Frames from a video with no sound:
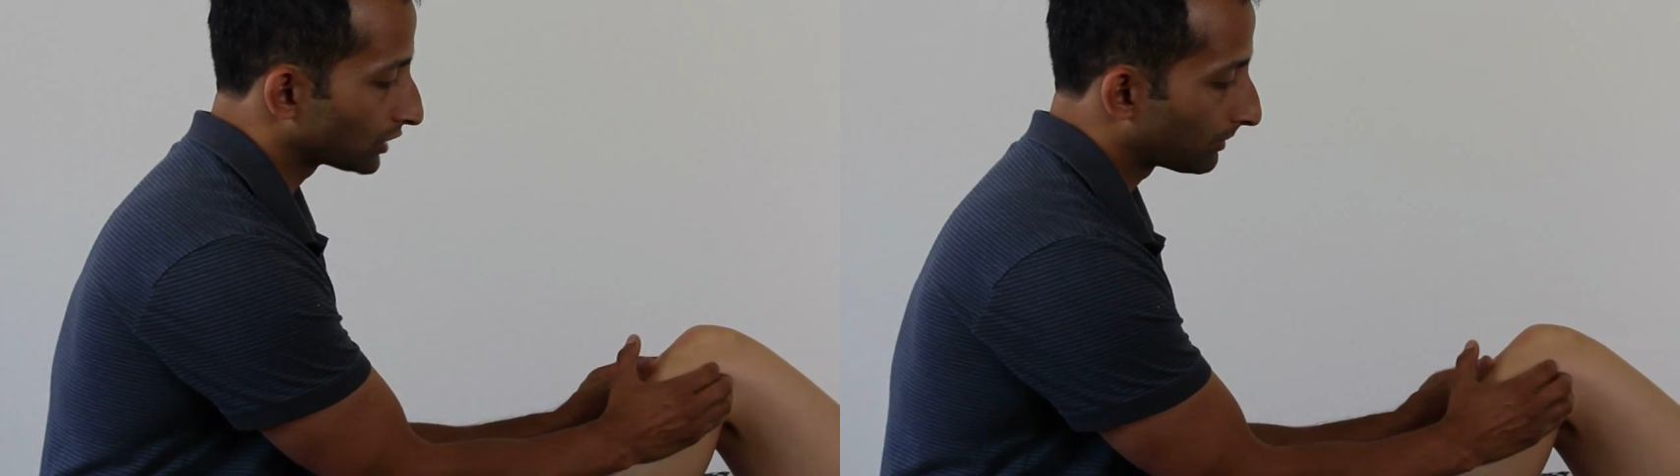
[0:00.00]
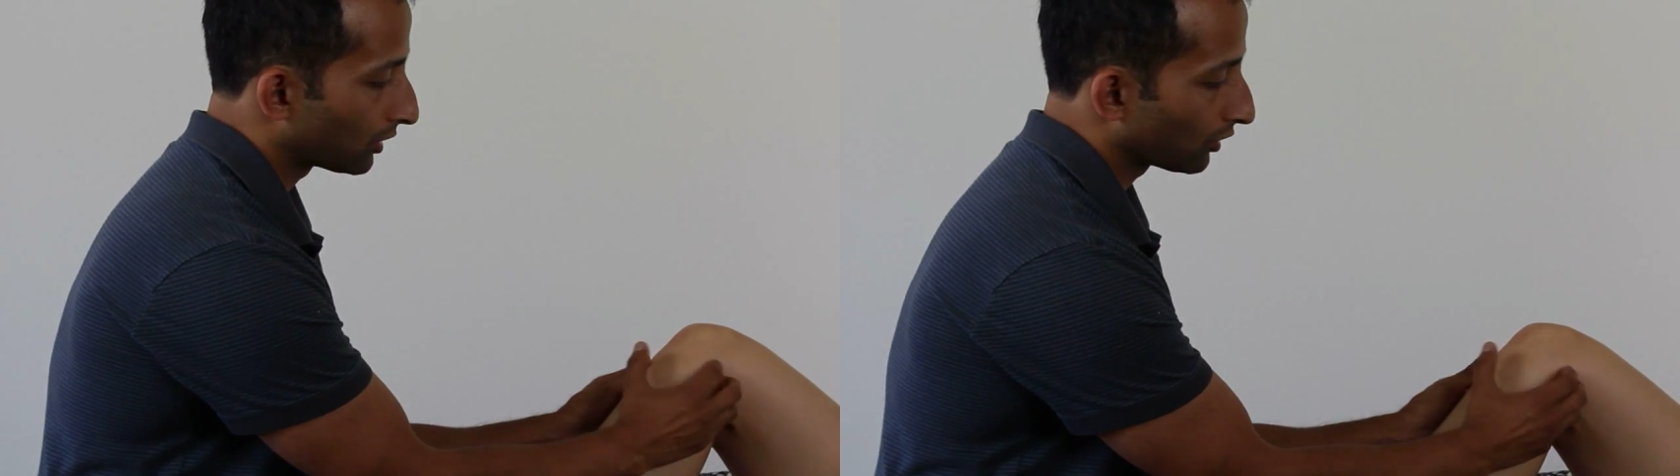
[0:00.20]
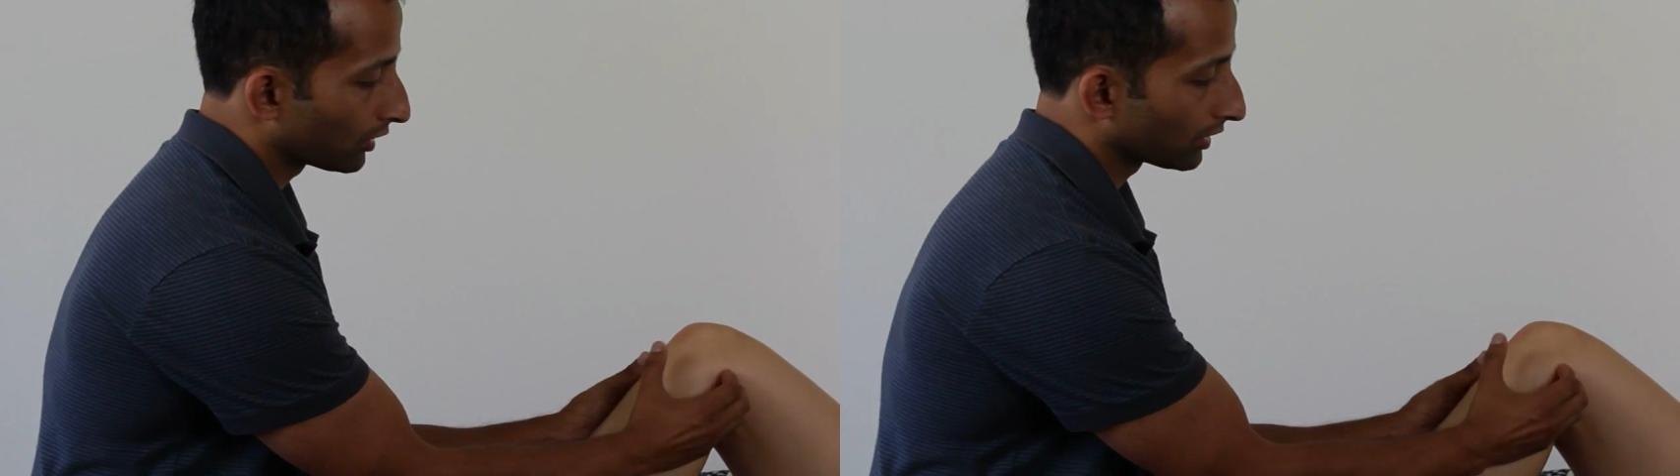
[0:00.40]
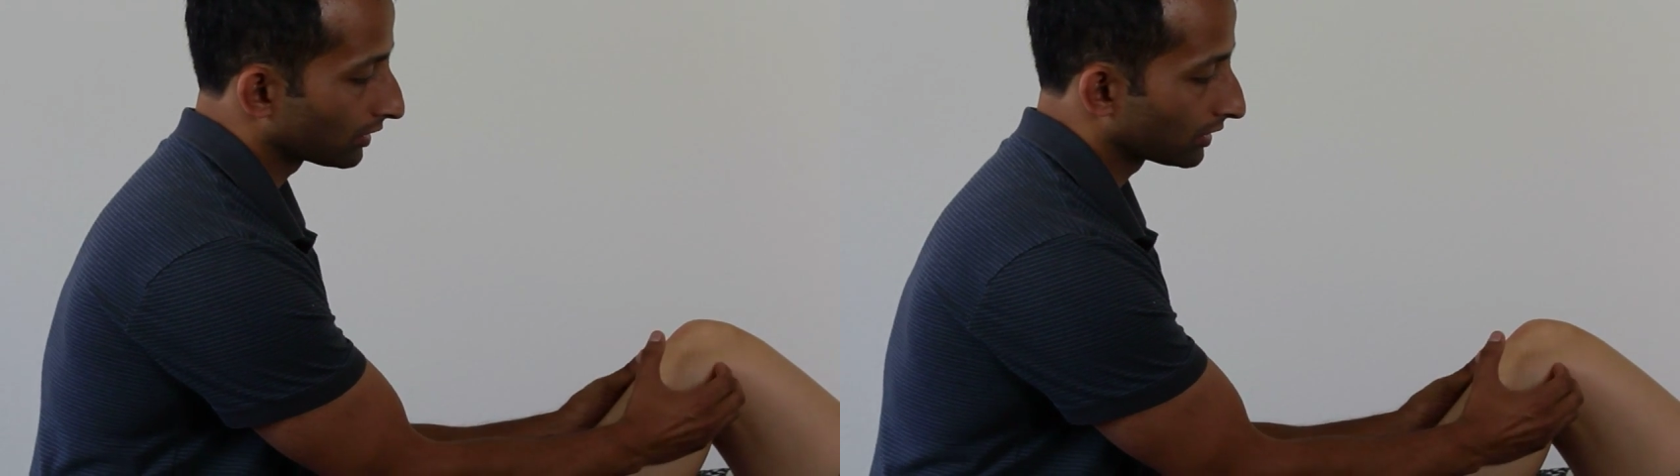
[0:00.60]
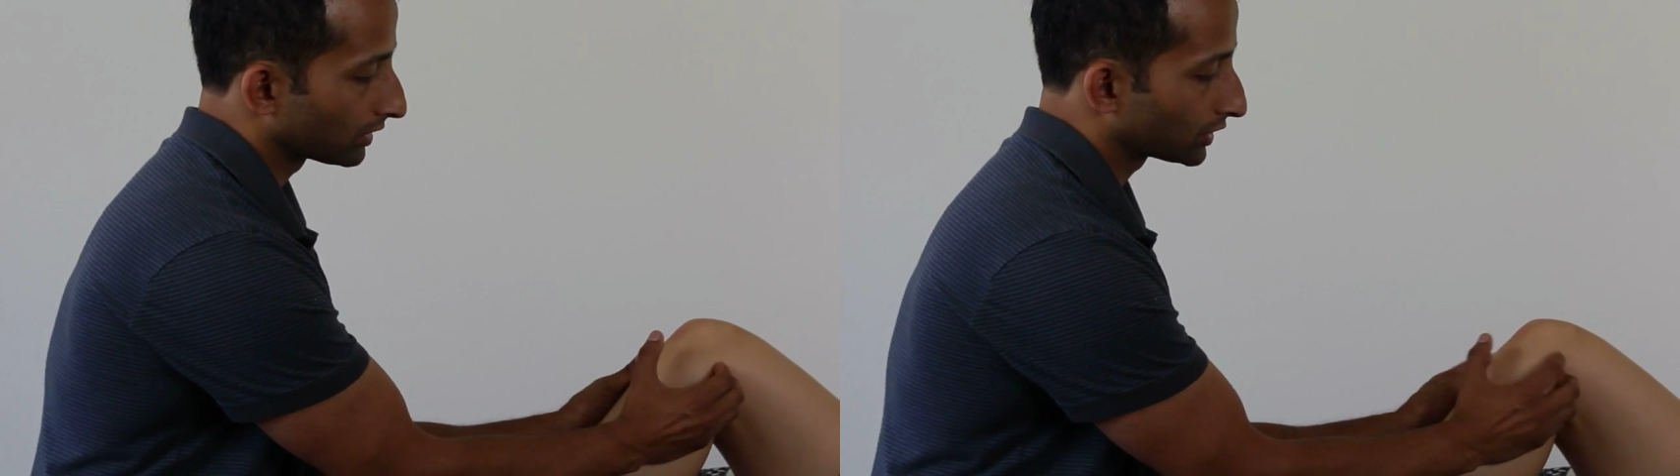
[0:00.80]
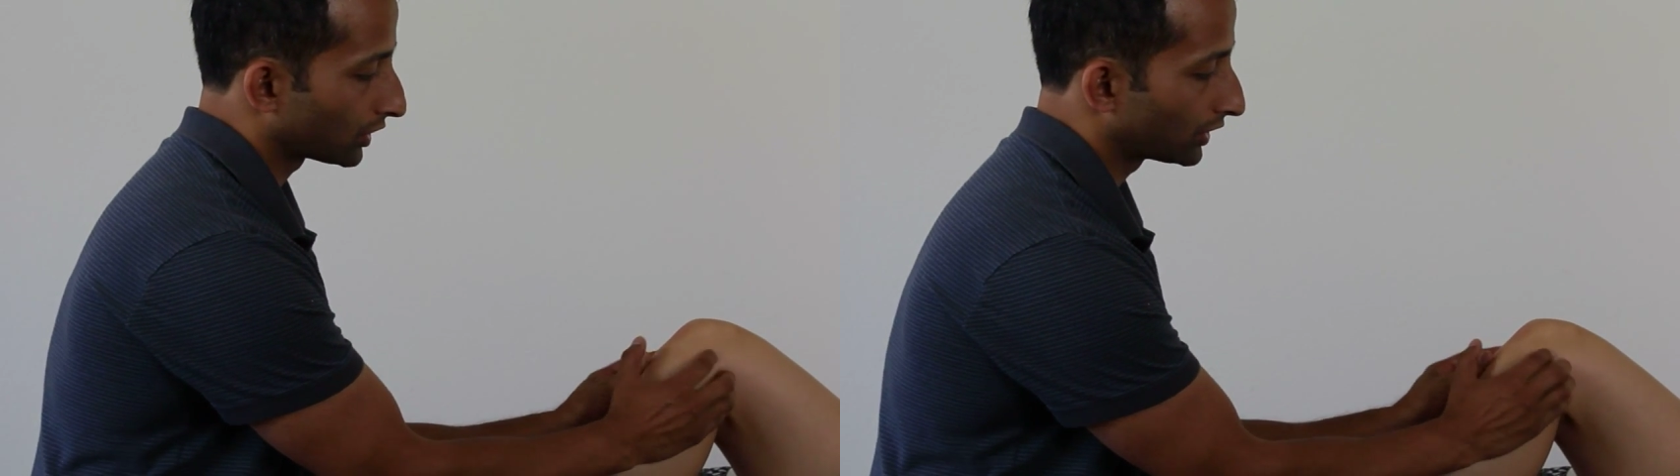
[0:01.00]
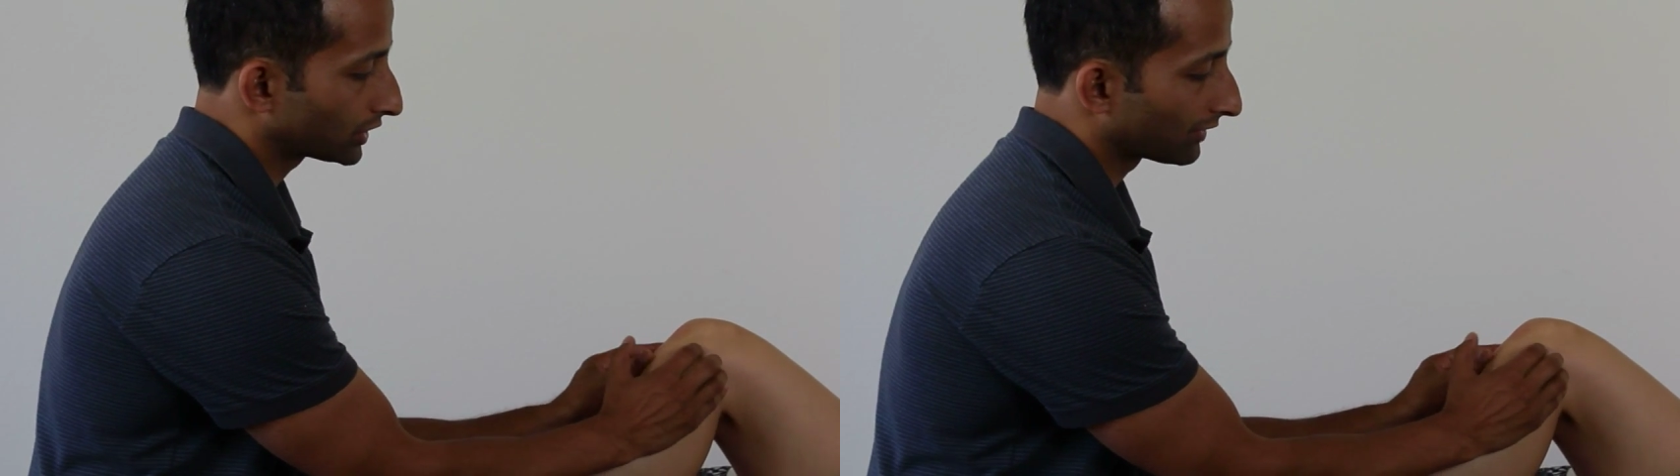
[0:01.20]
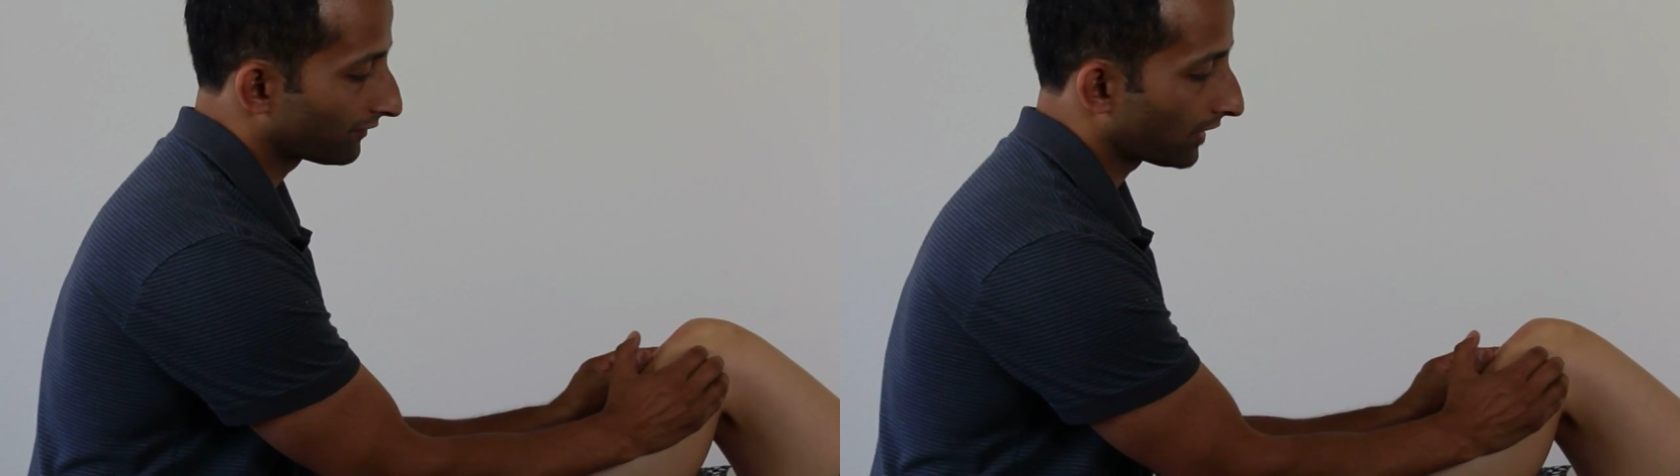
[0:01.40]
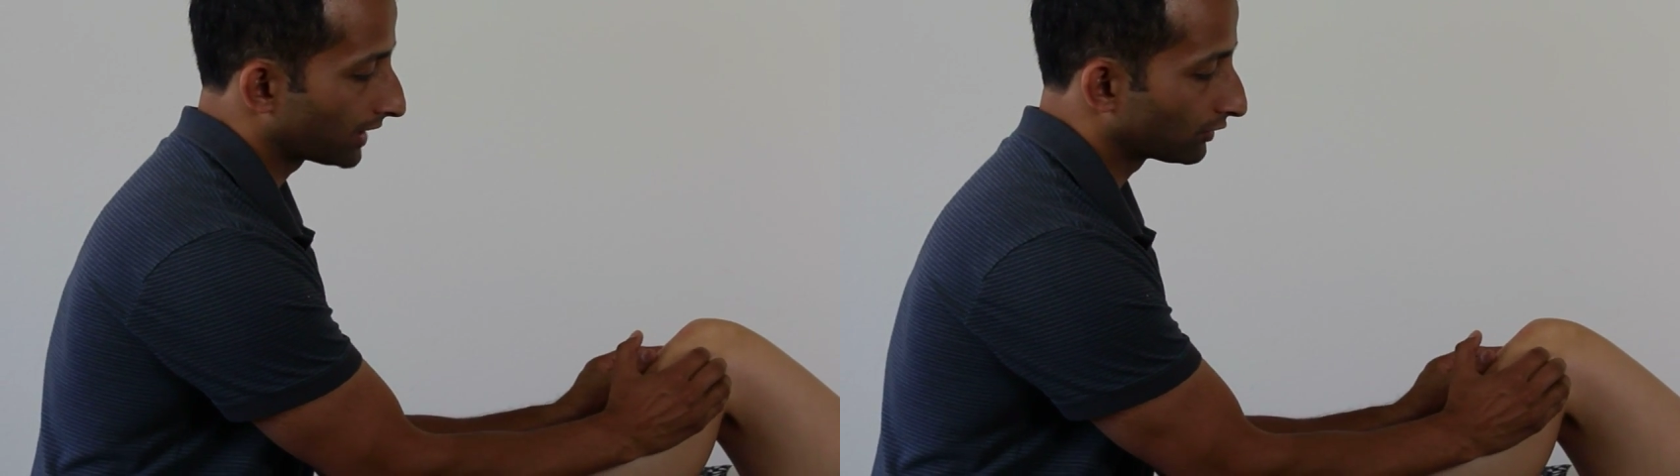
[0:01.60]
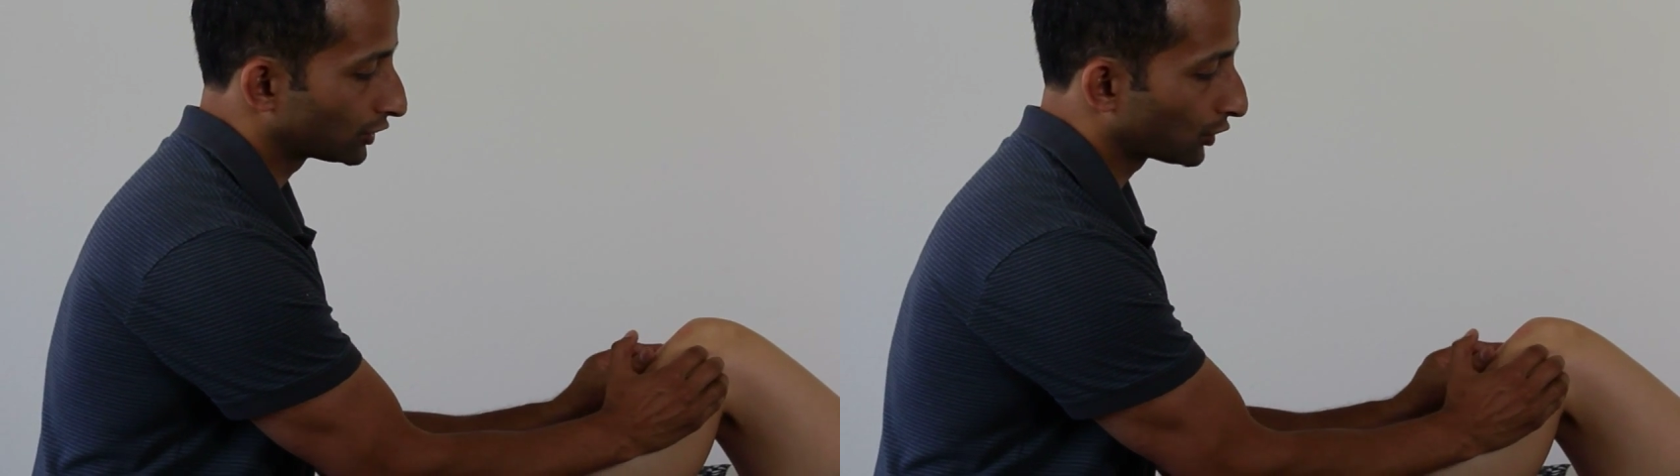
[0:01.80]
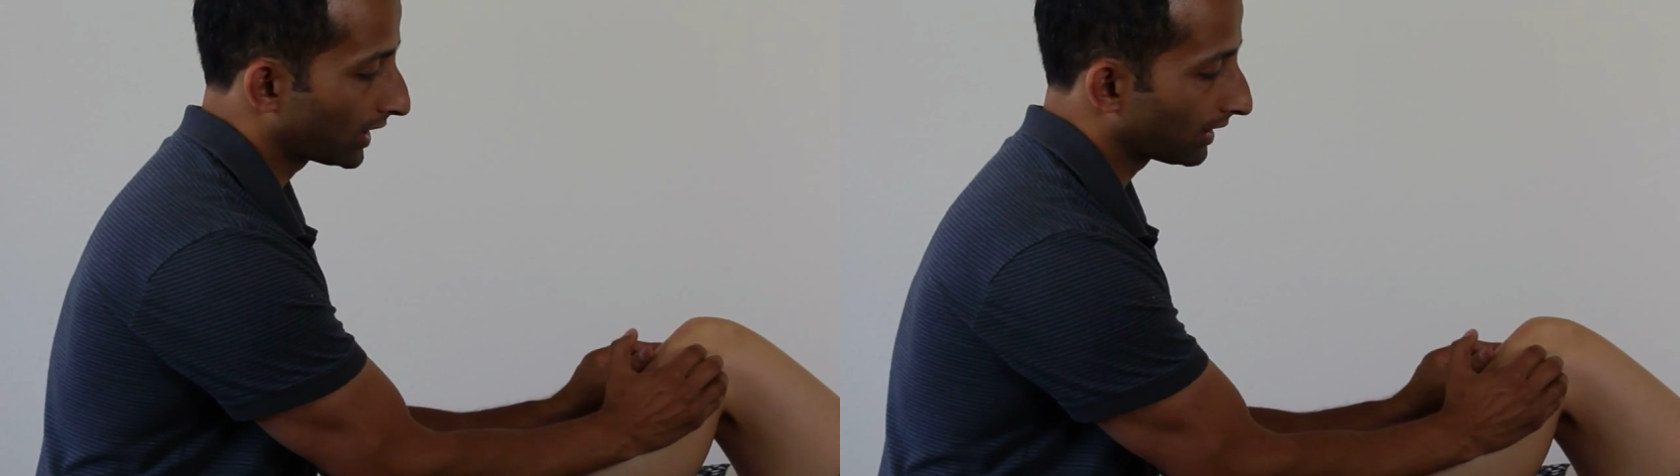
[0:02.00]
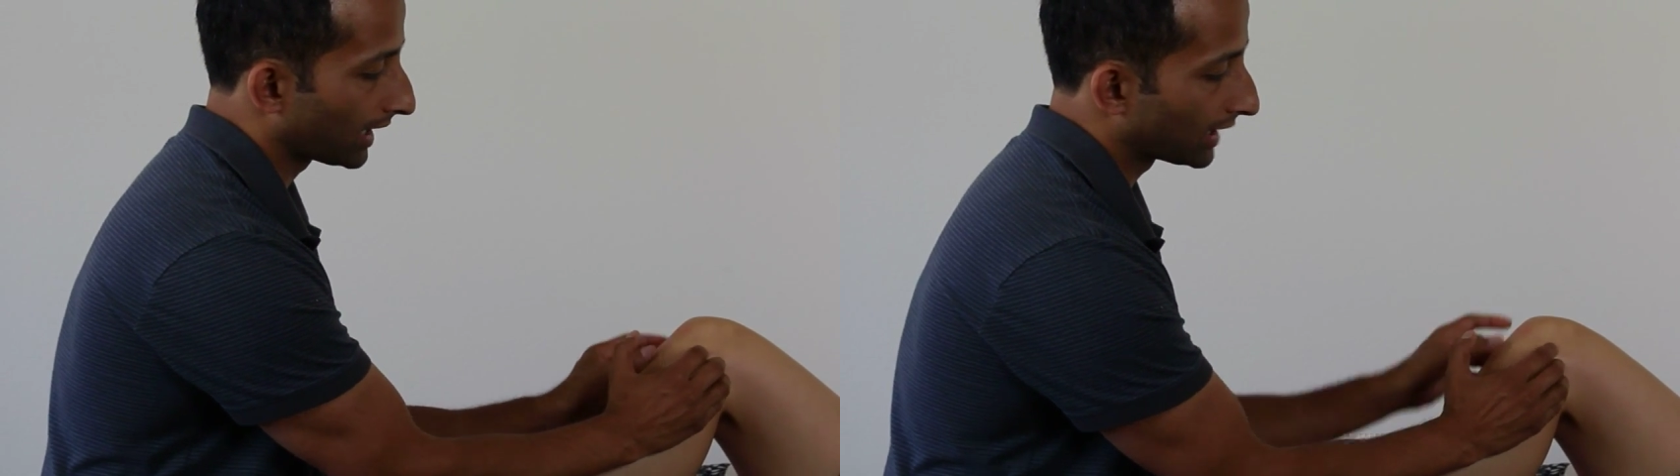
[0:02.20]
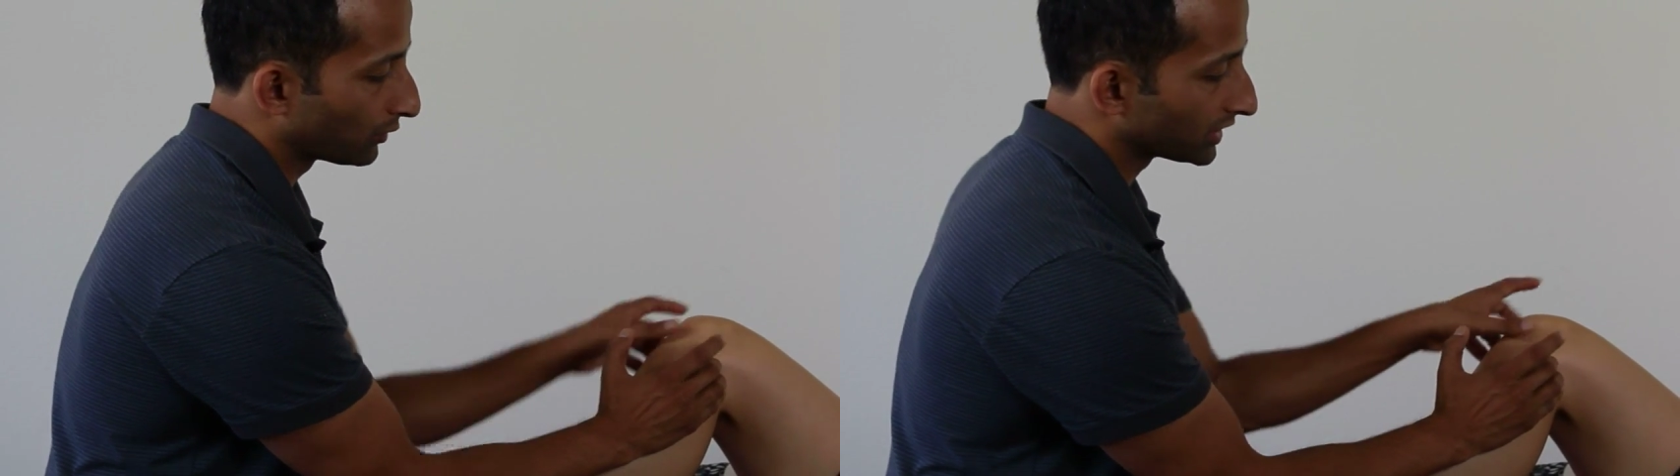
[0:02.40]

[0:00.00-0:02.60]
so I'm going to search and find the joint line,